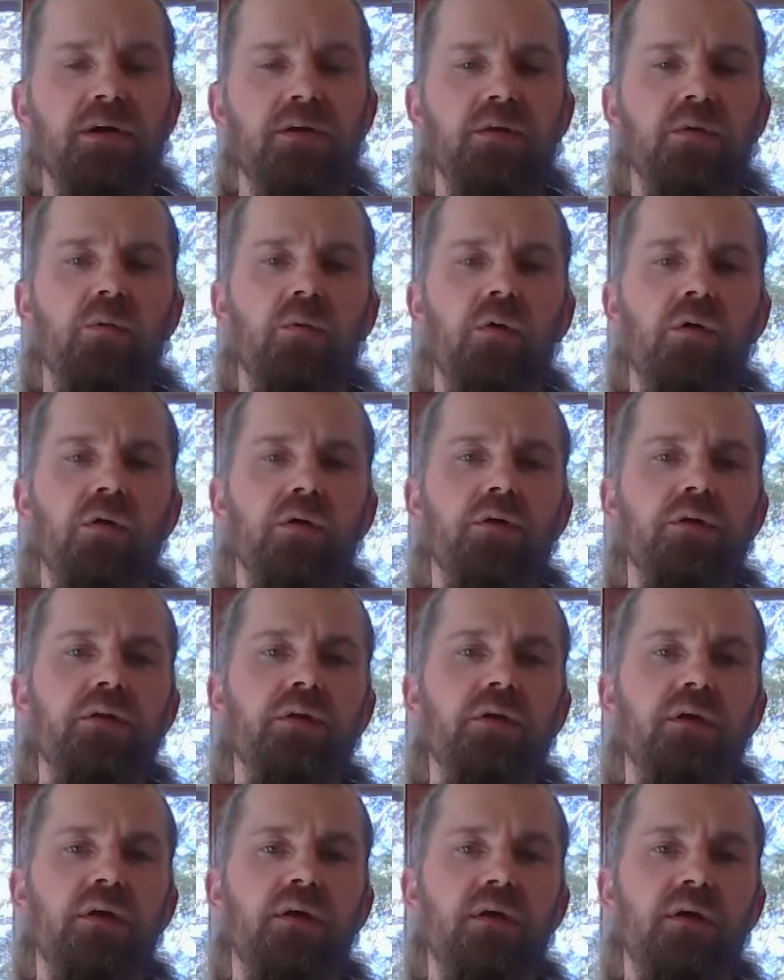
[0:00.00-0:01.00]
in the world,
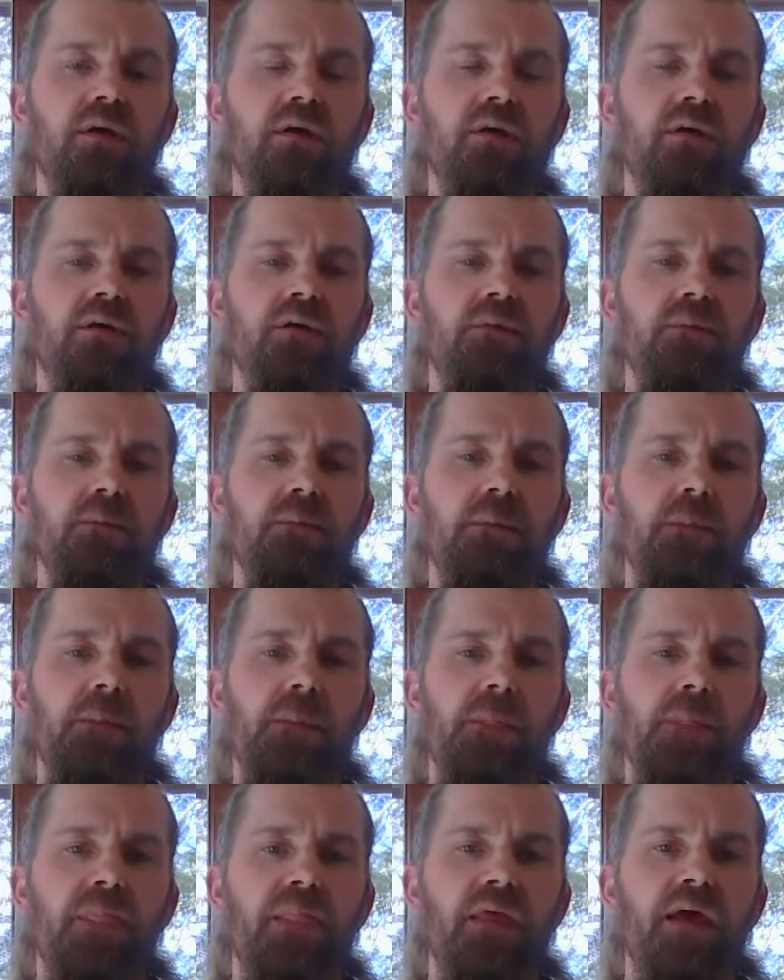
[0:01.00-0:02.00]

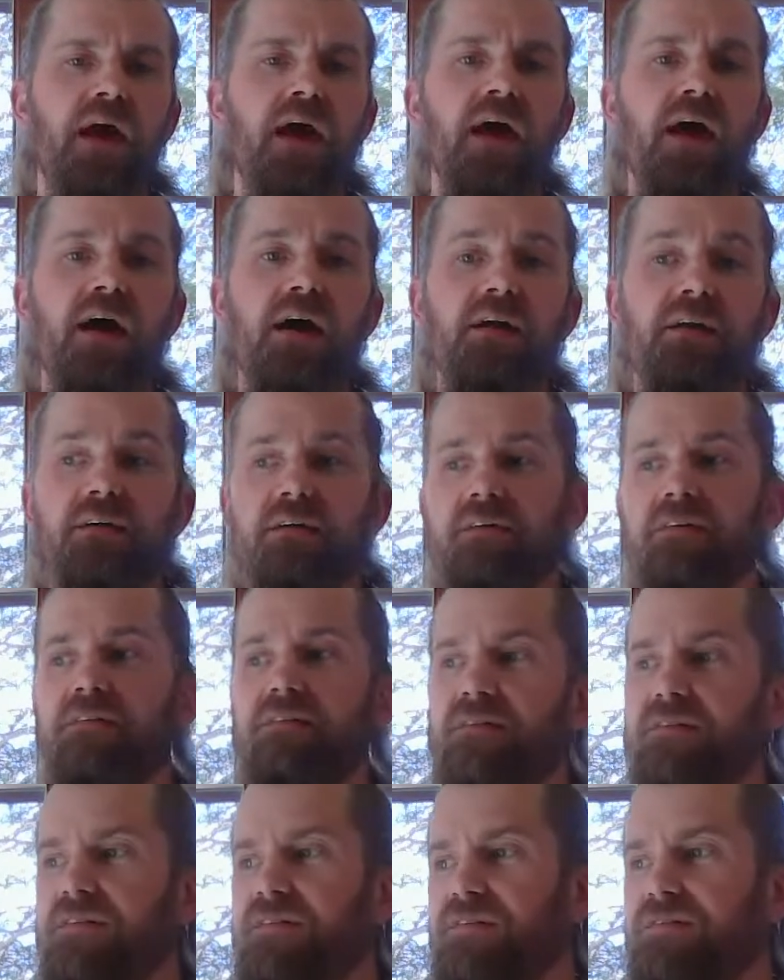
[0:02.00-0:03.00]
and
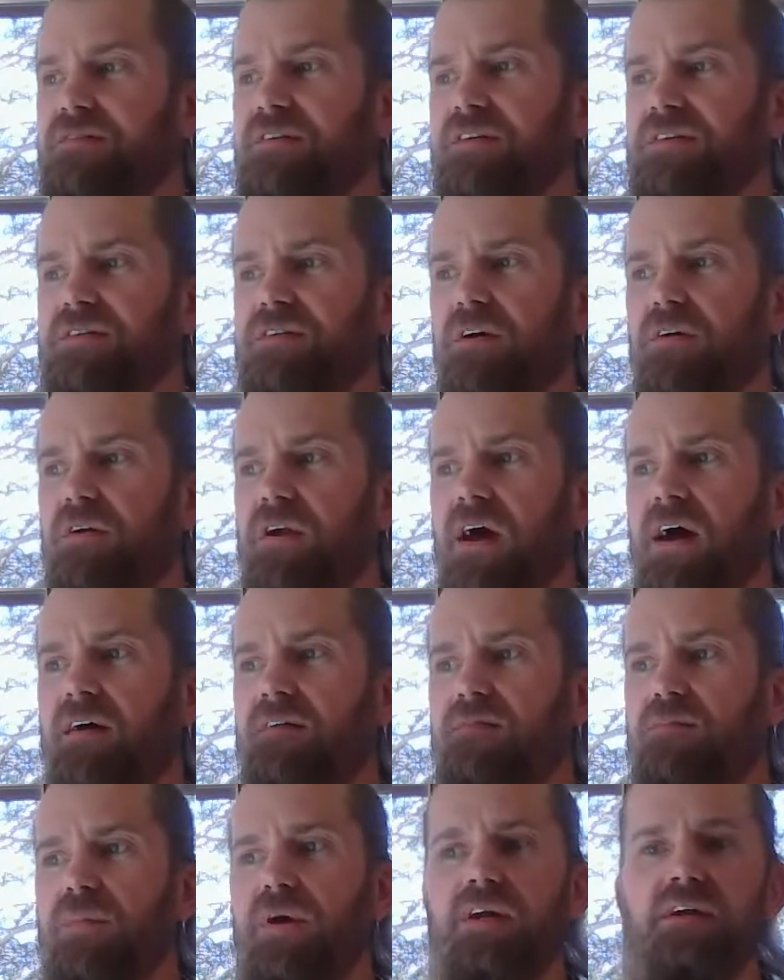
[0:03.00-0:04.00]
you just don't have
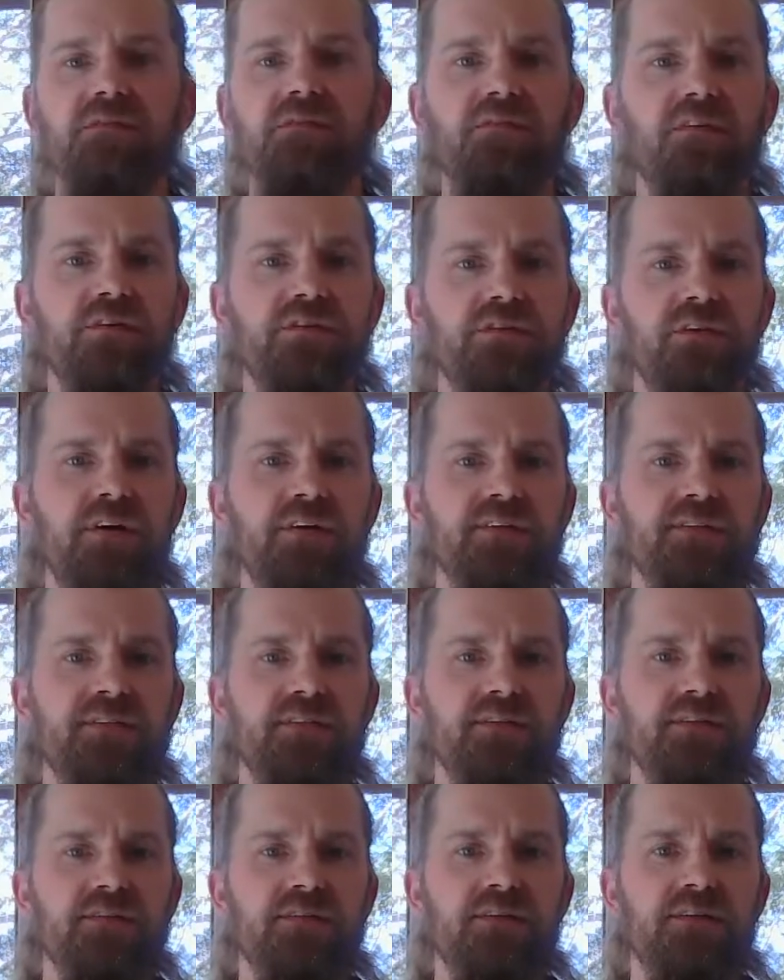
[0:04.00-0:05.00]
meaningful choices.